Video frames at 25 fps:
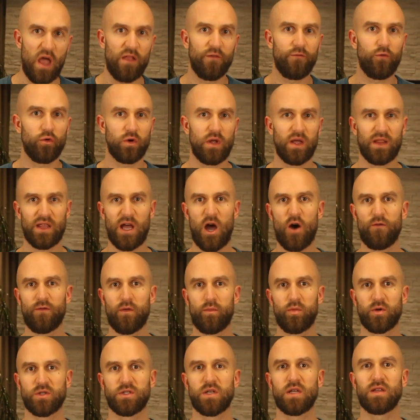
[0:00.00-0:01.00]
And for that
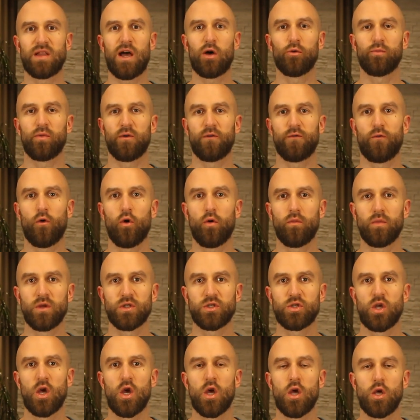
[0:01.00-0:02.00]
0.5%
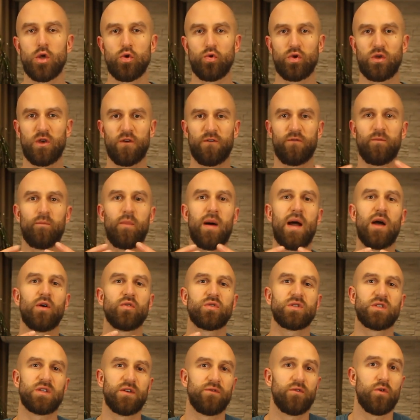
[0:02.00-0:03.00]
outperformance, you have
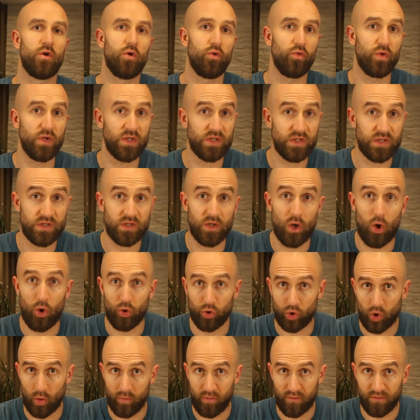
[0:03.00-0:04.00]
piled several risks
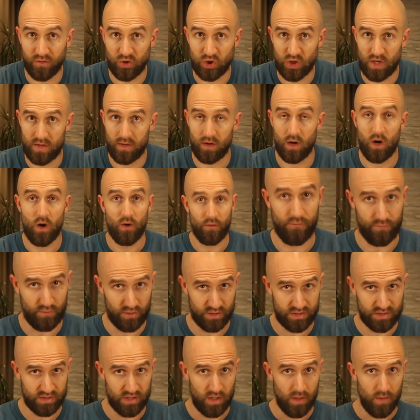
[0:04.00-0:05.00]
on top of each other.
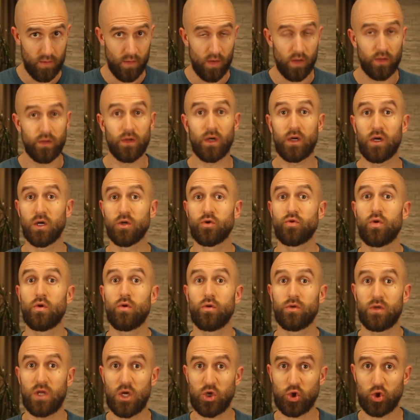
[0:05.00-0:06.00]
First, the country
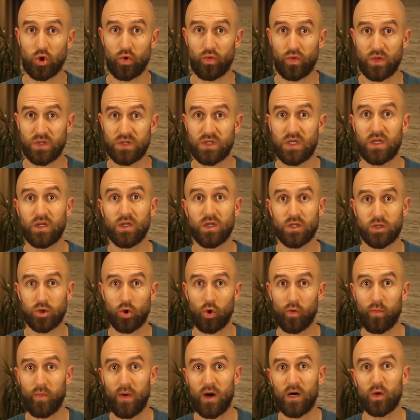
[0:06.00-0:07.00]
rotation risk in the
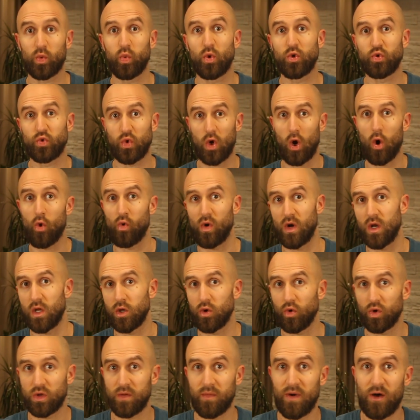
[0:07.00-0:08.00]
stock part, which we already
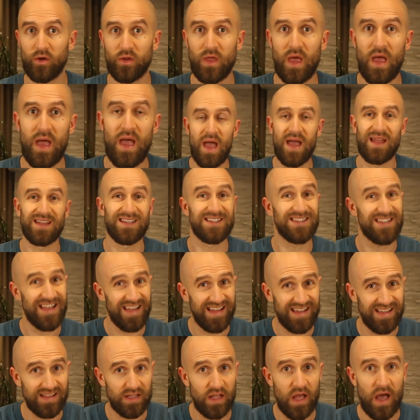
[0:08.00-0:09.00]
talked about, and
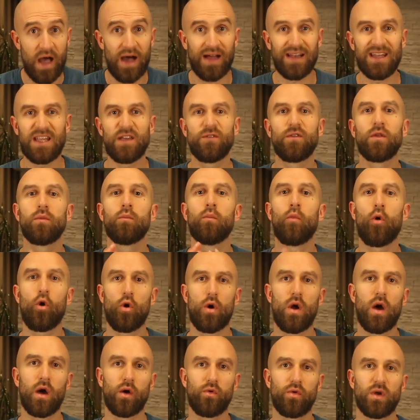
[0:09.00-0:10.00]
second, an even
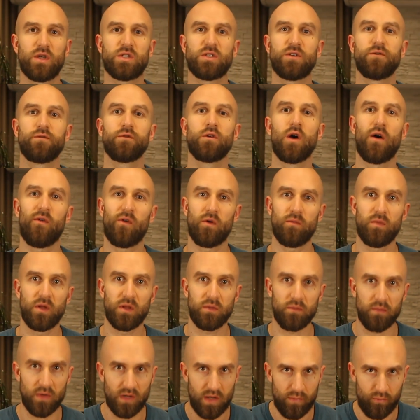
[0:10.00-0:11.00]
more aggressive
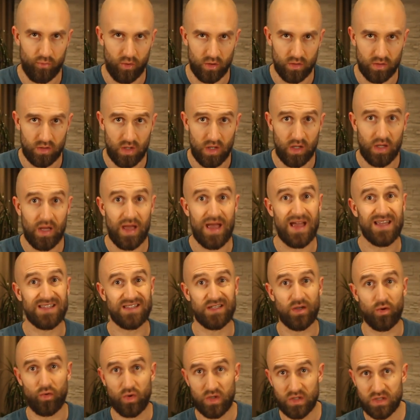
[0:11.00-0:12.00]
government money printing as
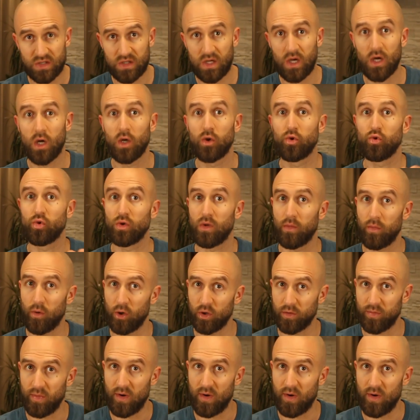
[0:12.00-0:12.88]
a risk to the bond